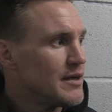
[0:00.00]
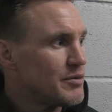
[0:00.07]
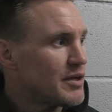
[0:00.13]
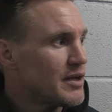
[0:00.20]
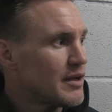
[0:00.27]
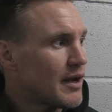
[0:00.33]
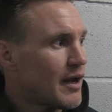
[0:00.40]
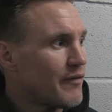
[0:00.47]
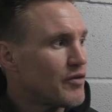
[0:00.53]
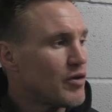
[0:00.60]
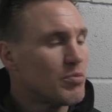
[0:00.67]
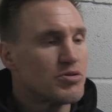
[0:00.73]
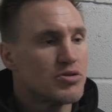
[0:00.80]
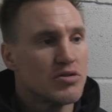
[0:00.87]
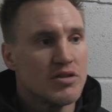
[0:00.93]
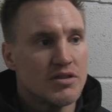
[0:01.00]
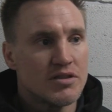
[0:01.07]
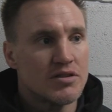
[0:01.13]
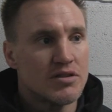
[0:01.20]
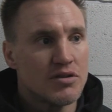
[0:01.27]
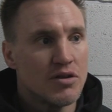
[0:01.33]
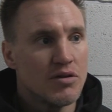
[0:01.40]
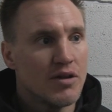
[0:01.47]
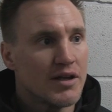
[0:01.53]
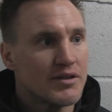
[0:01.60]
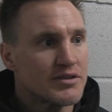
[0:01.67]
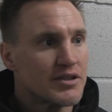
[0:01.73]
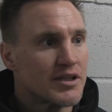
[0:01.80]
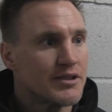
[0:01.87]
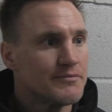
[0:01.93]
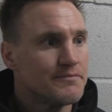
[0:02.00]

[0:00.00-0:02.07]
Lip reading: We didn't have the opportunity to do that today.